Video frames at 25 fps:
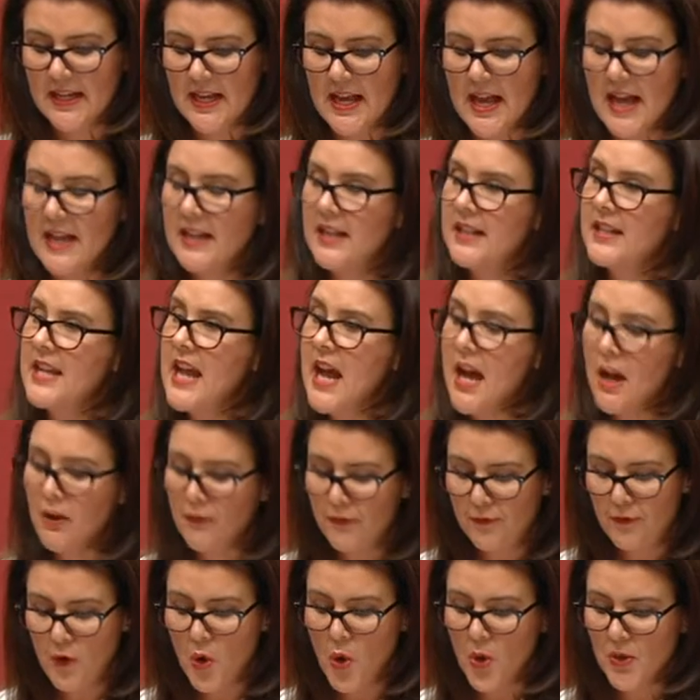and it now
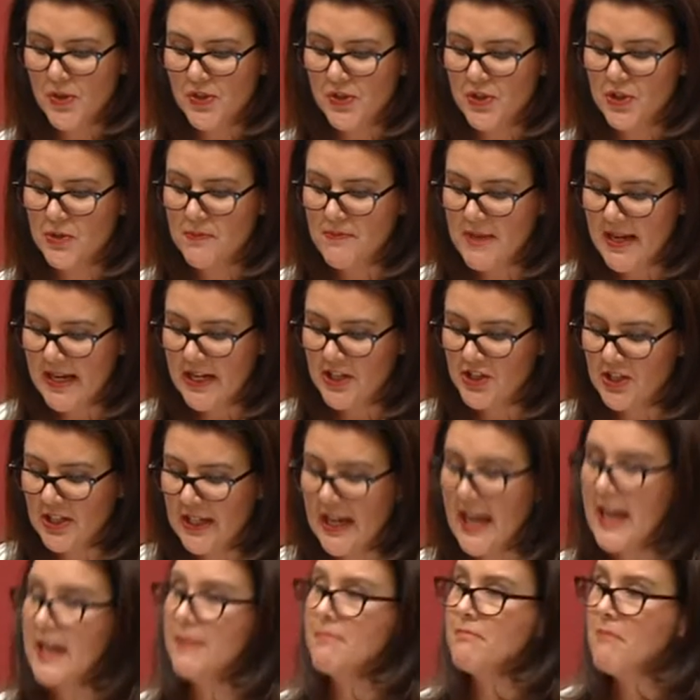falls to me to
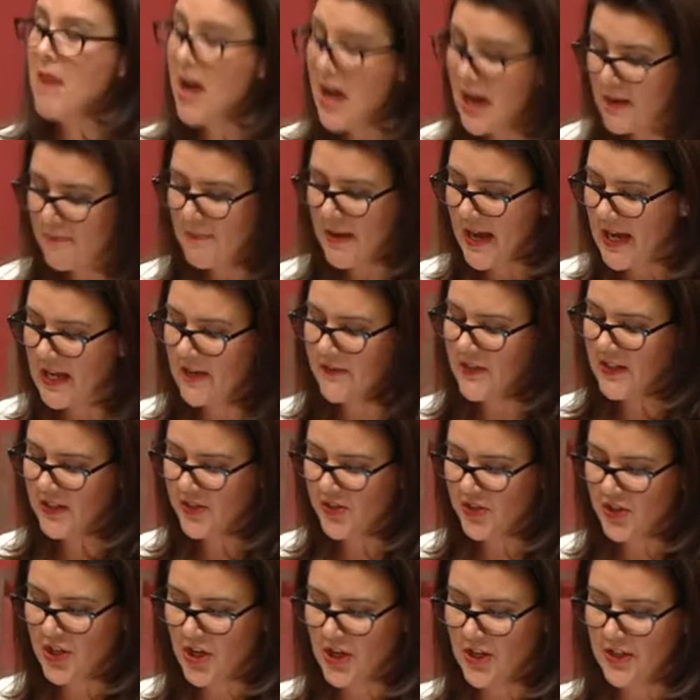lay my paving
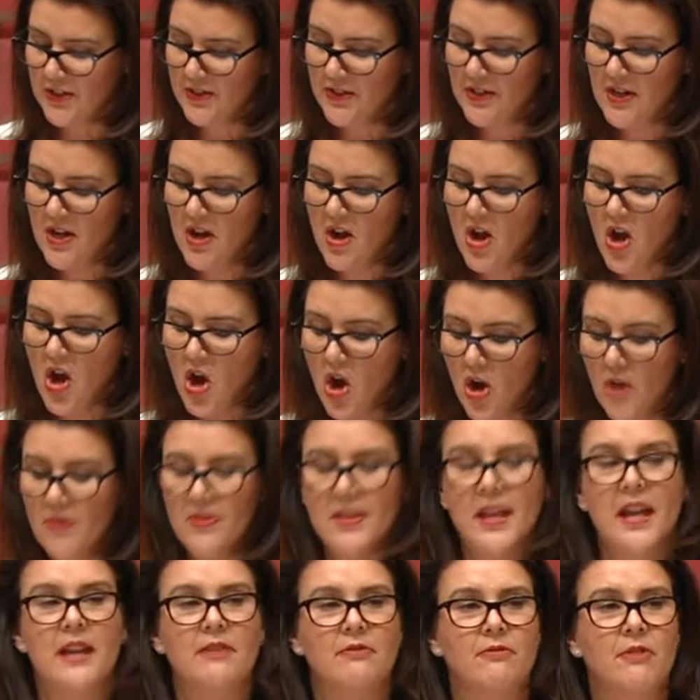stone on
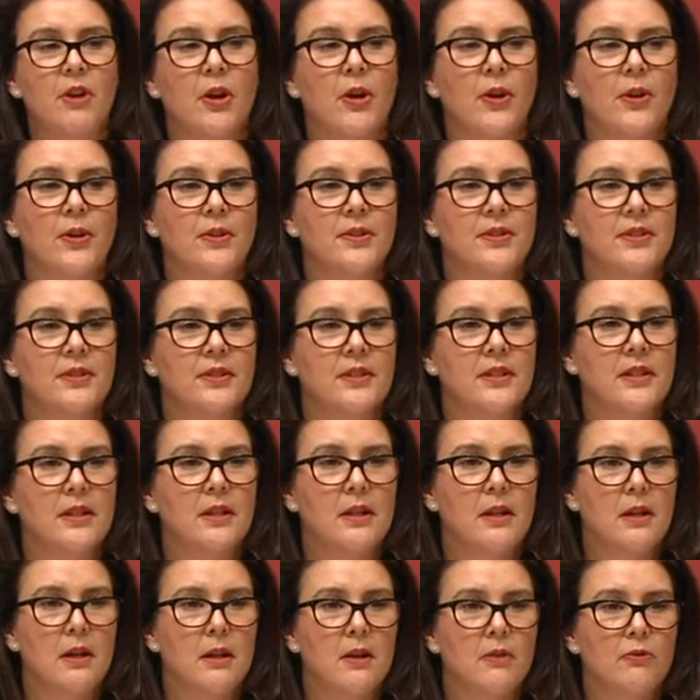that road
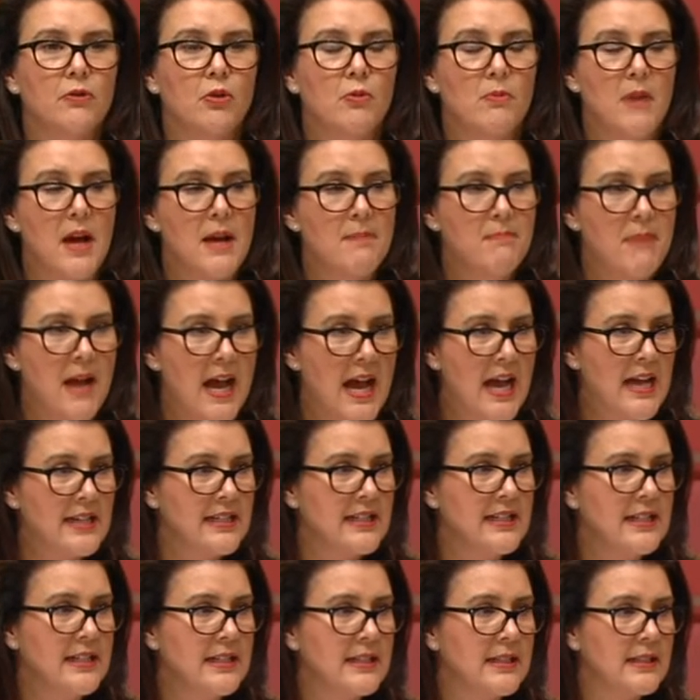for my
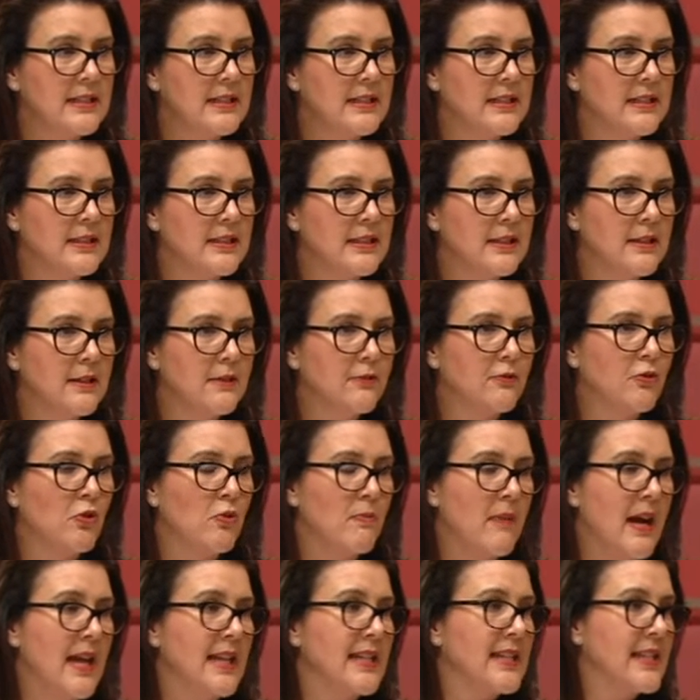party, for
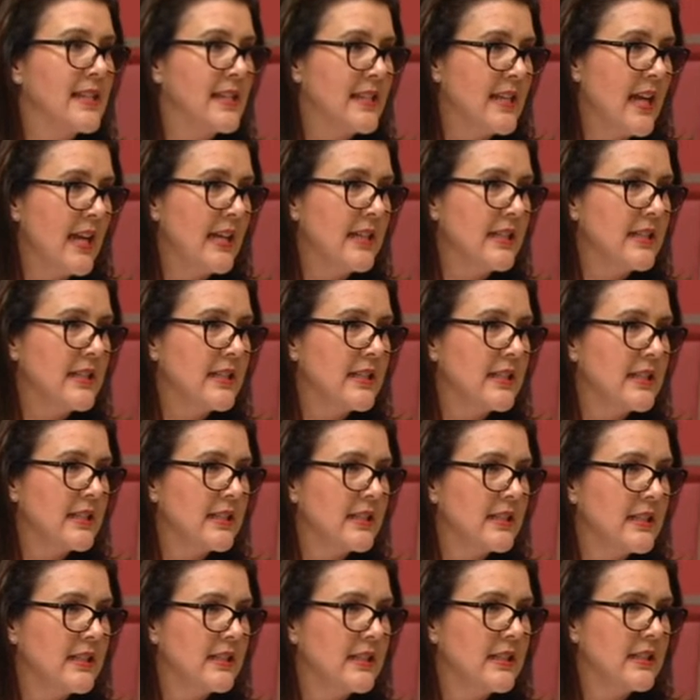my state
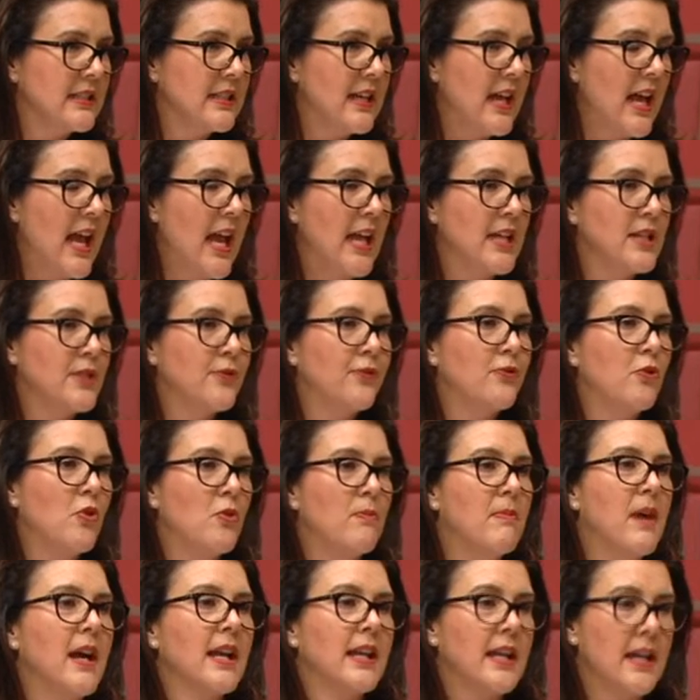and for
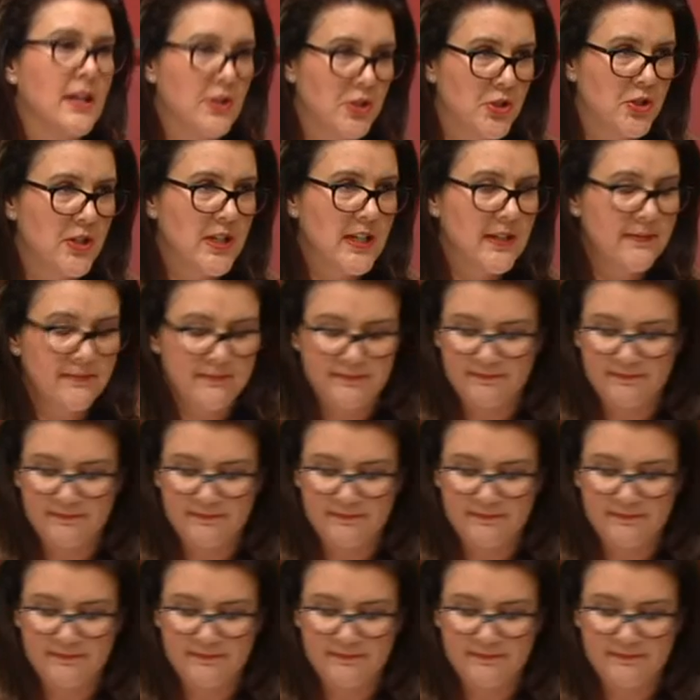my country.